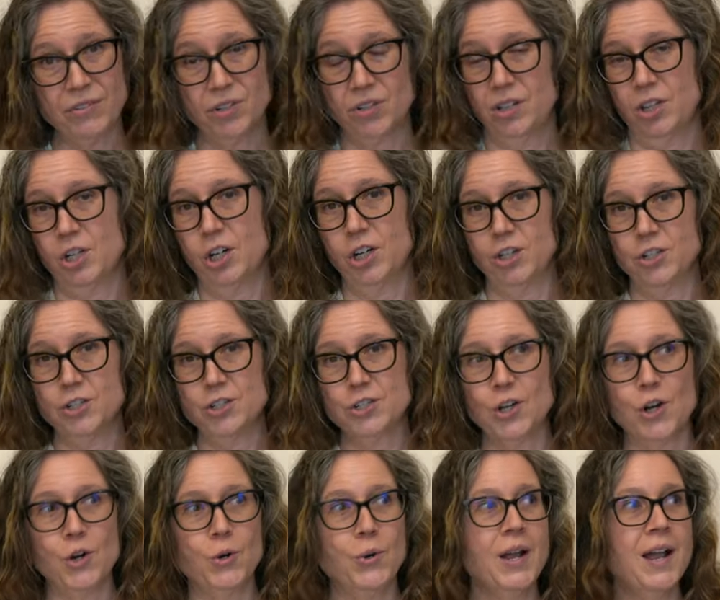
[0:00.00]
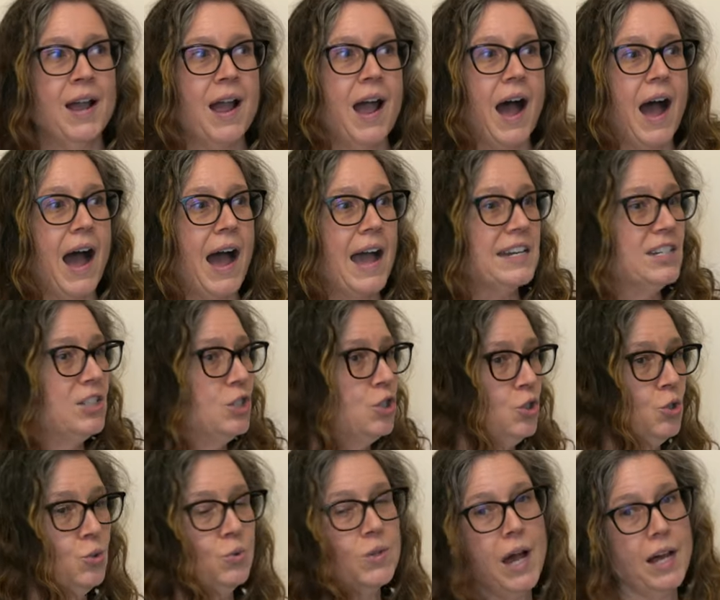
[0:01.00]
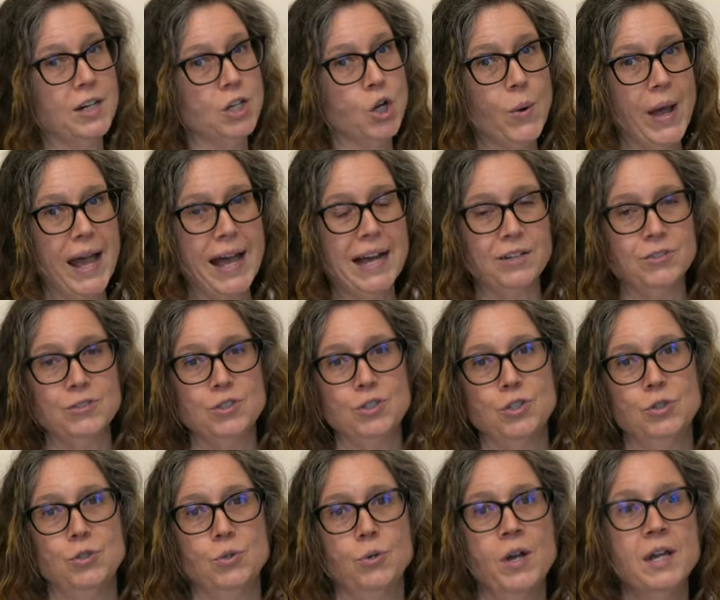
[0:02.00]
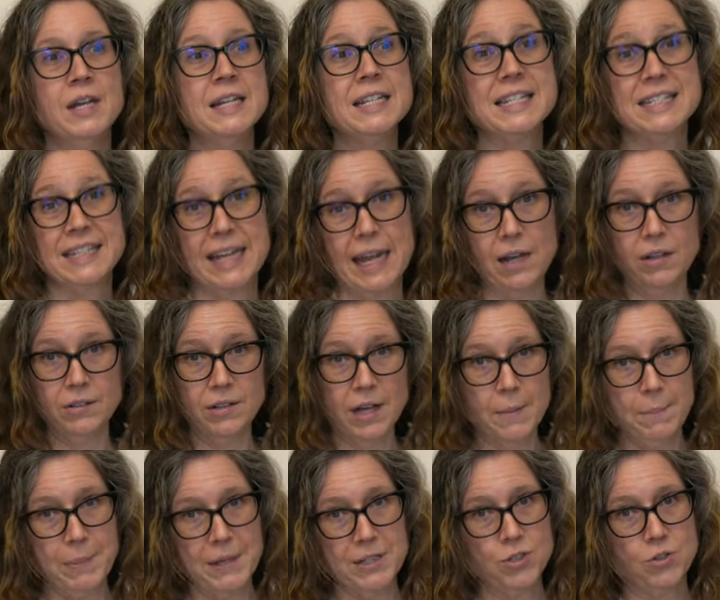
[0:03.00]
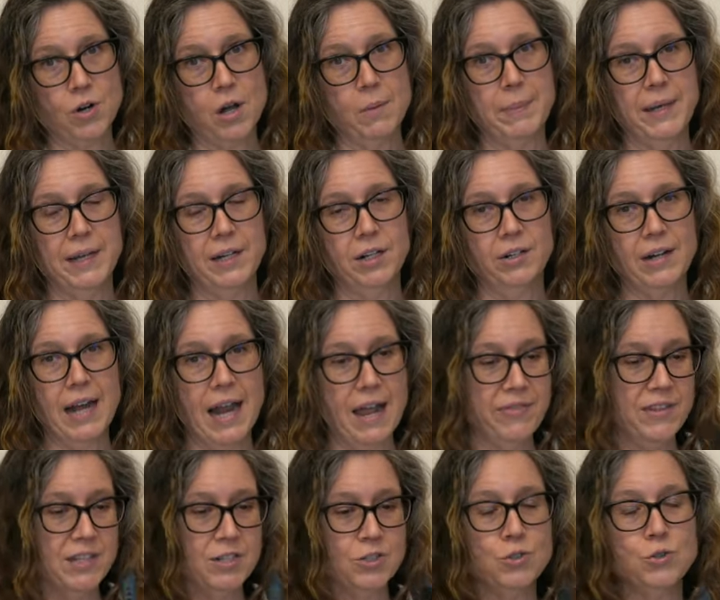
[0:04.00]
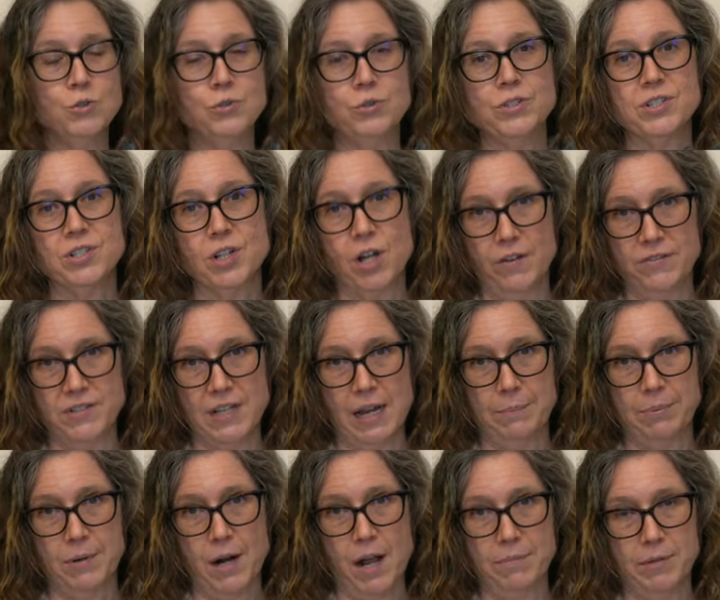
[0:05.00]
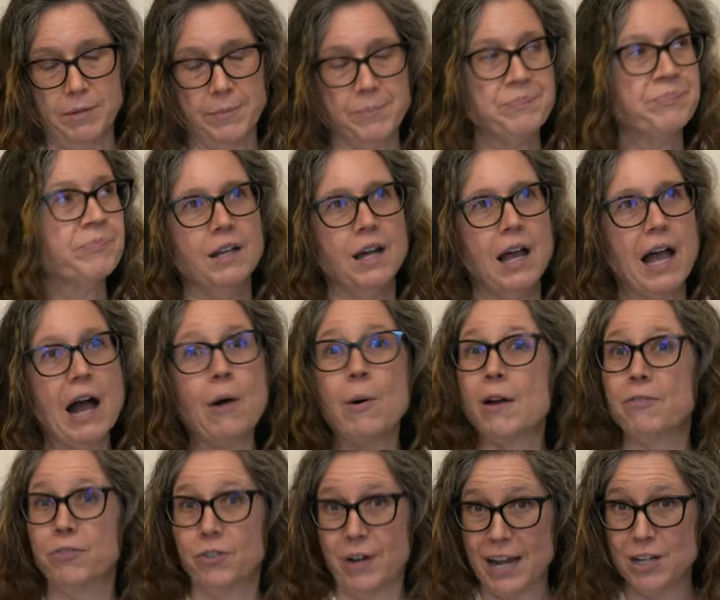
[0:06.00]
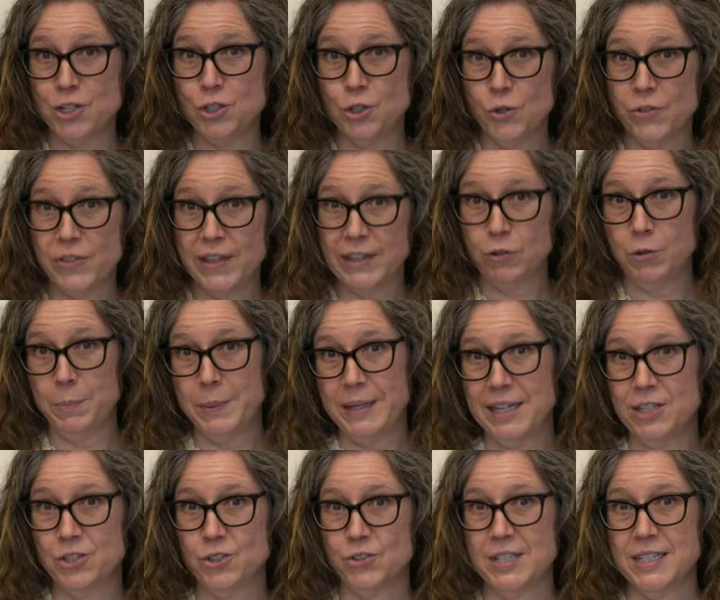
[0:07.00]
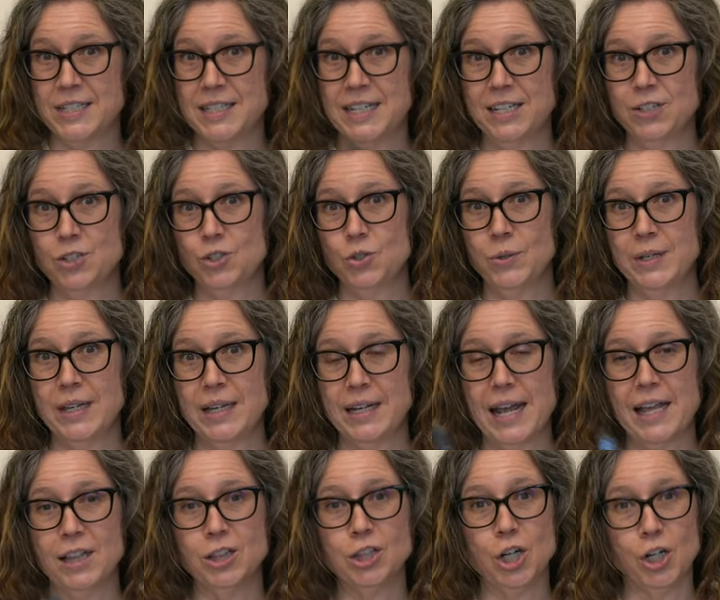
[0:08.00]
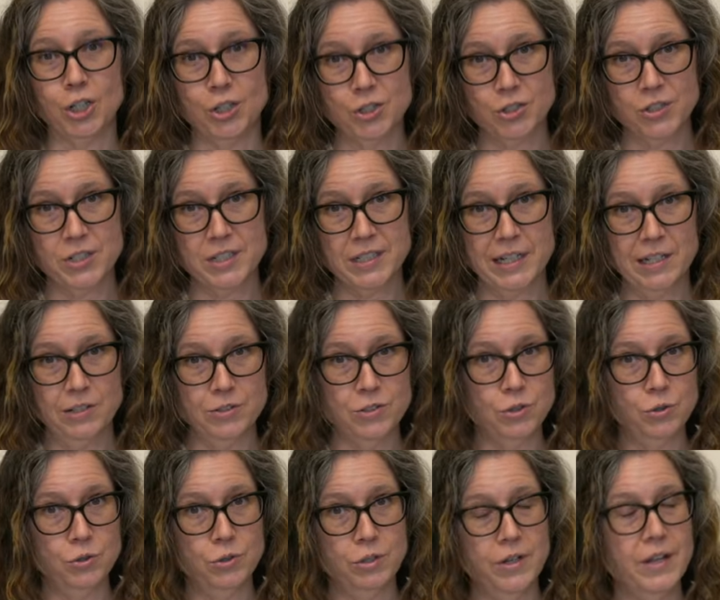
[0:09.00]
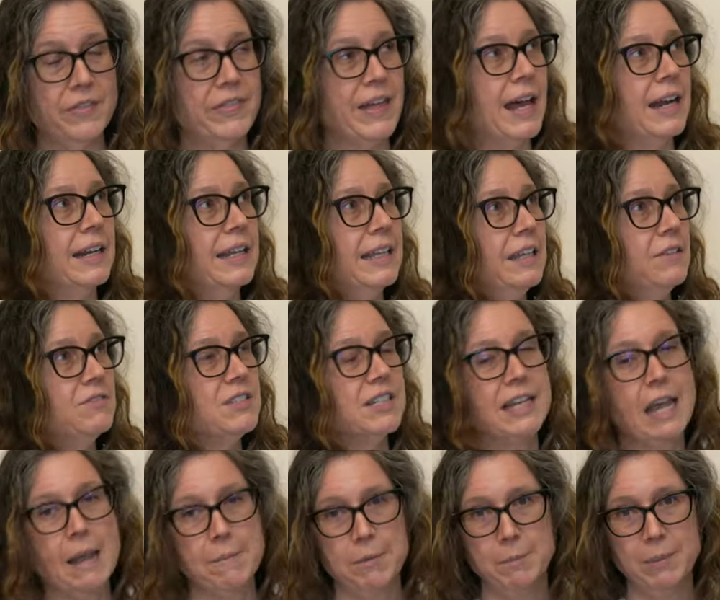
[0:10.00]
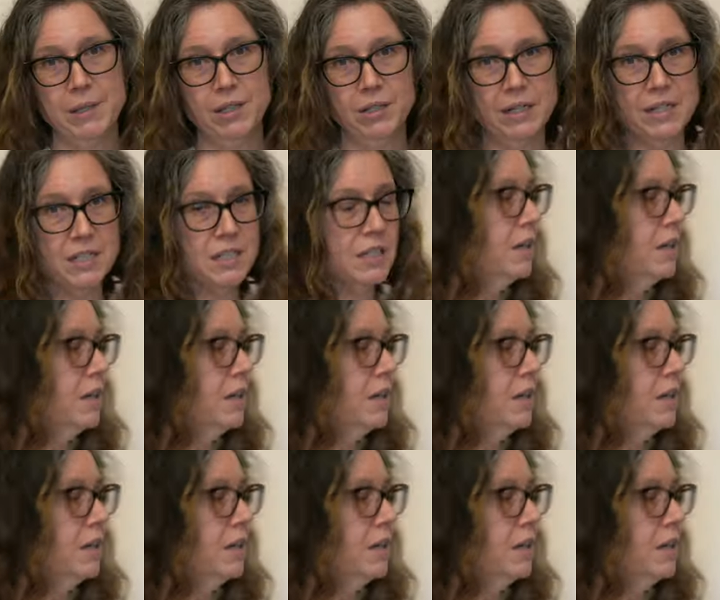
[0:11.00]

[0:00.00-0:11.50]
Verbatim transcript: very large. So I do not know how to scale up and draw bigger and this tool solves that problem. However, I do think it would be interesting to get a larger scale tool that gives the capabilities